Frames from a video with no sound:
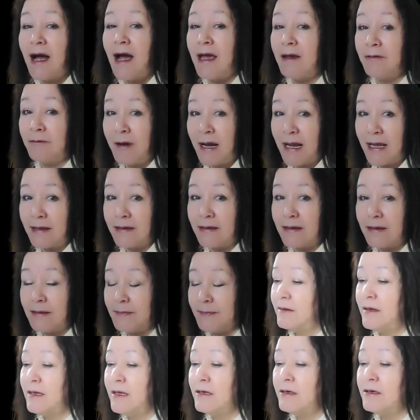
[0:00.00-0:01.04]
Iran,
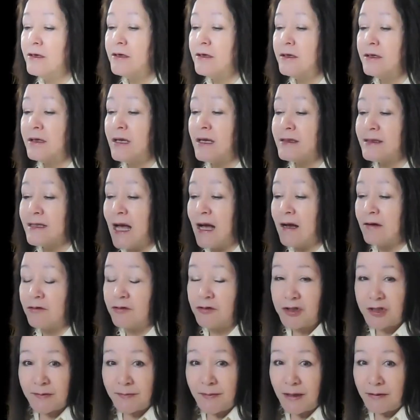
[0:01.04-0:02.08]
near the
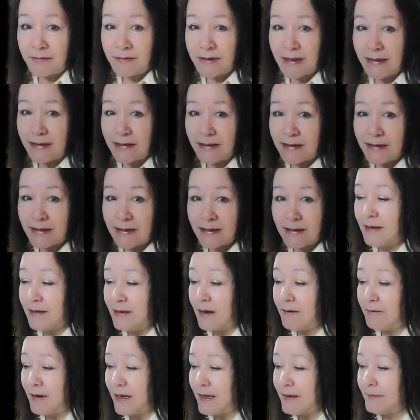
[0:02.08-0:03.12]
Zagros Mountains in
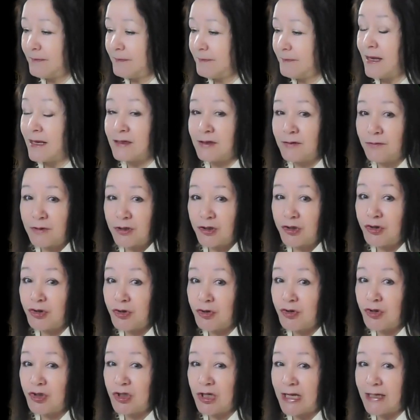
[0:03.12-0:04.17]
Iran. That's where
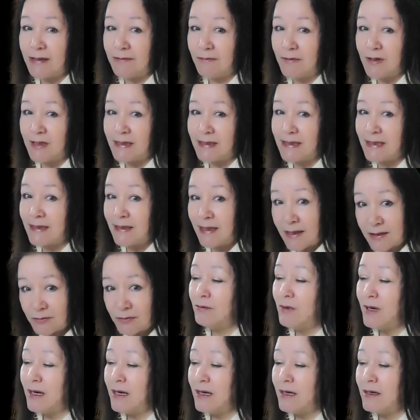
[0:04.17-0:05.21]
Shushan was, and that's
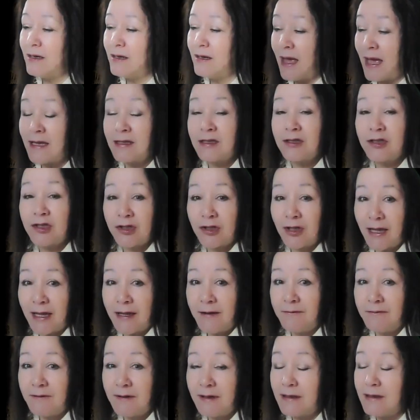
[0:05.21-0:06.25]
where Esther
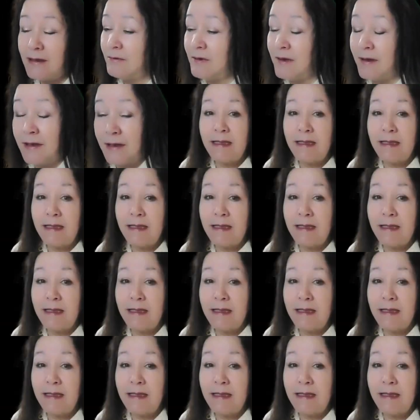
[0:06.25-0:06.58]
lived with